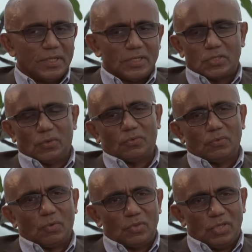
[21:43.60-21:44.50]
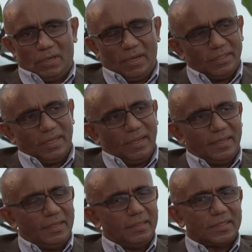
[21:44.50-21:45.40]
So
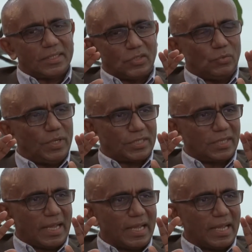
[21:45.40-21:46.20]
theoretically, the situation